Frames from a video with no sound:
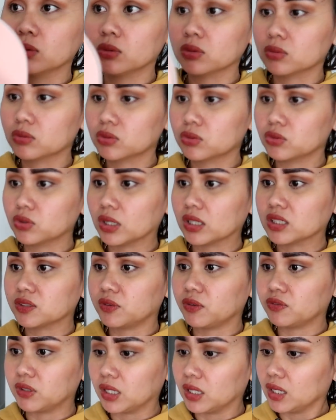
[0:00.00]
no?
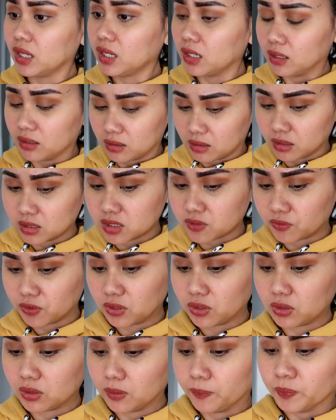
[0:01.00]
$2.50.
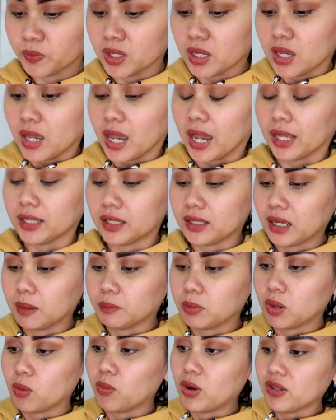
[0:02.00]
And then I
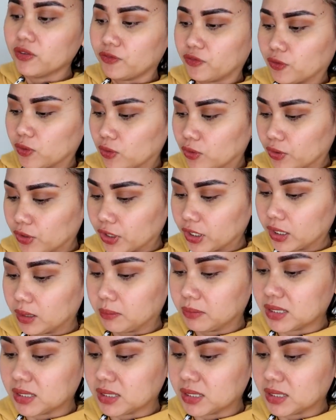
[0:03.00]
bought one for